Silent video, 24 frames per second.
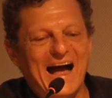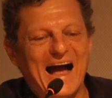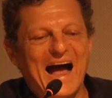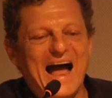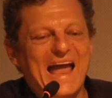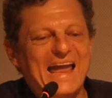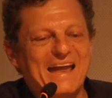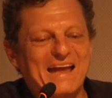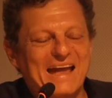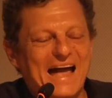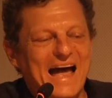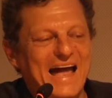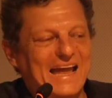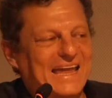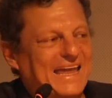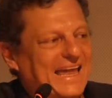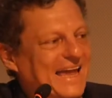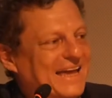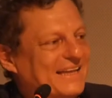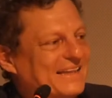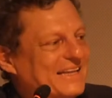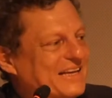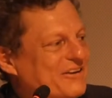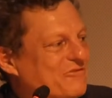I
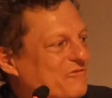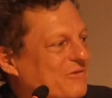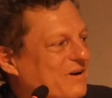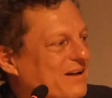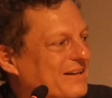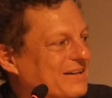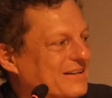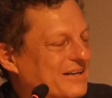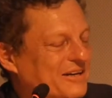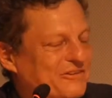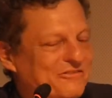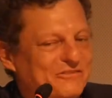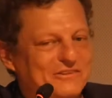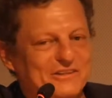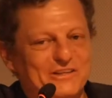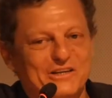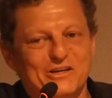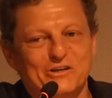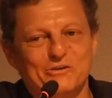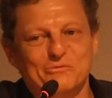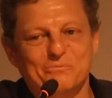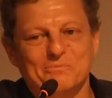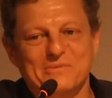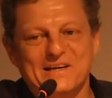can't leave Well Enough
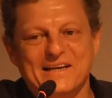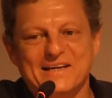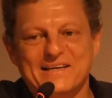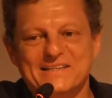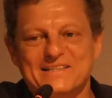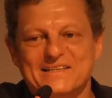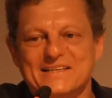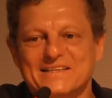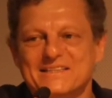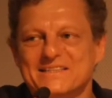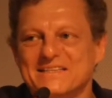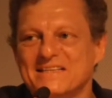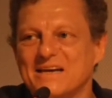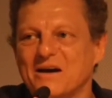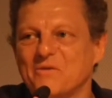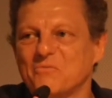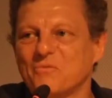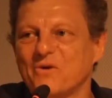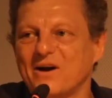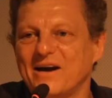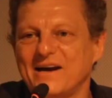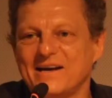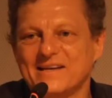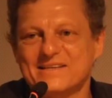alone, because in
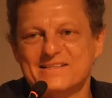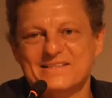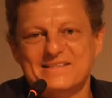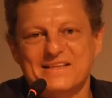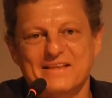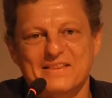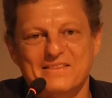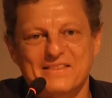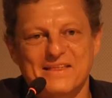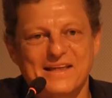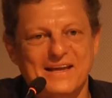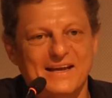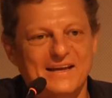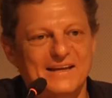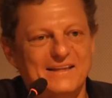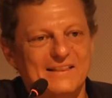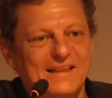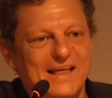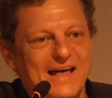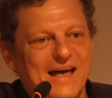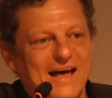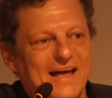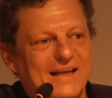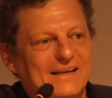some ways the thing
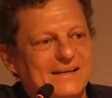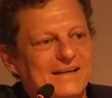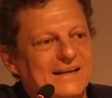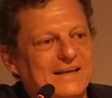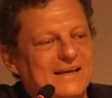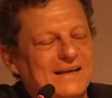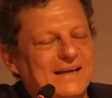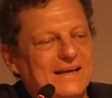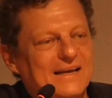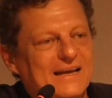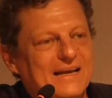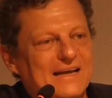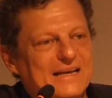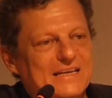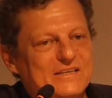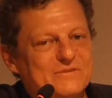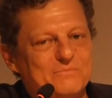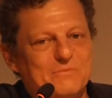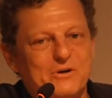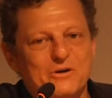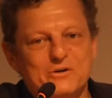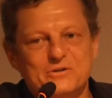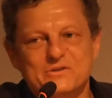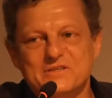that is
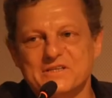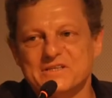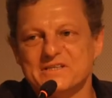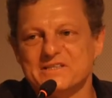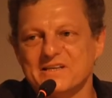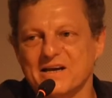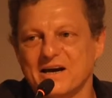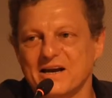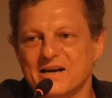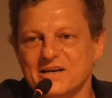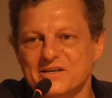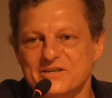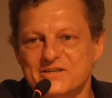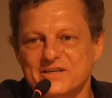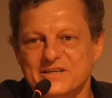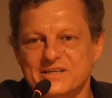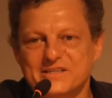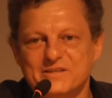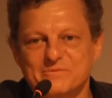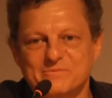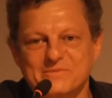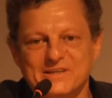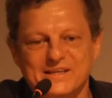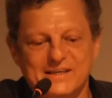most astonishing
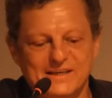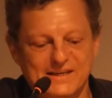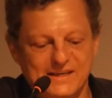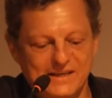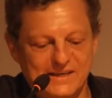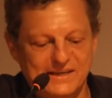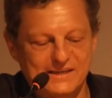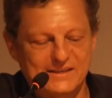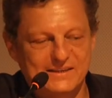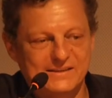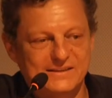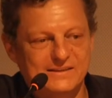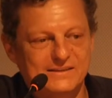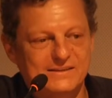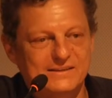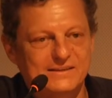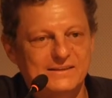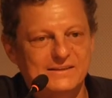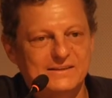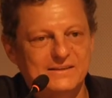to me in